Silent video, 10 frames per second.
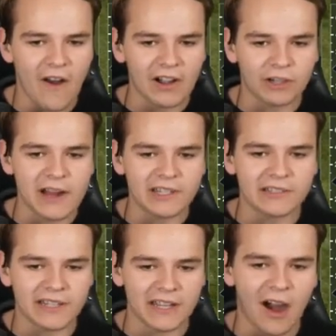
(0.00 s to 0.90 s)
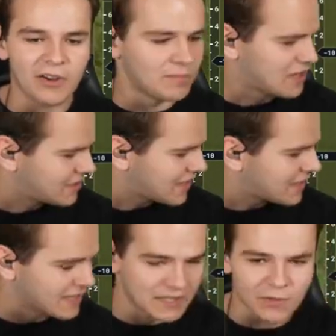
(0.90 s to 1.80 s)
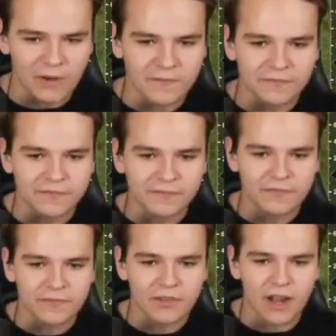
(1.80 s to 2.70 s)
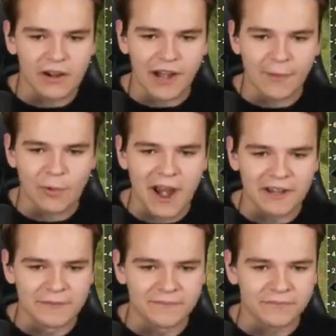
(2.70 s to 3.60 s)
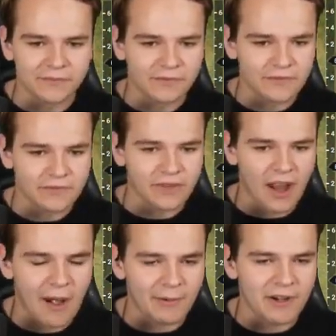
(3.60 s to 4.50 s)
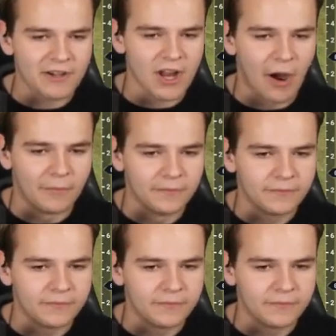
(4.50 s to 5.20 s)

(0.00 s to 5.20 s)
very quick to like 100% this one. All right, are we ready? Are we ready to go?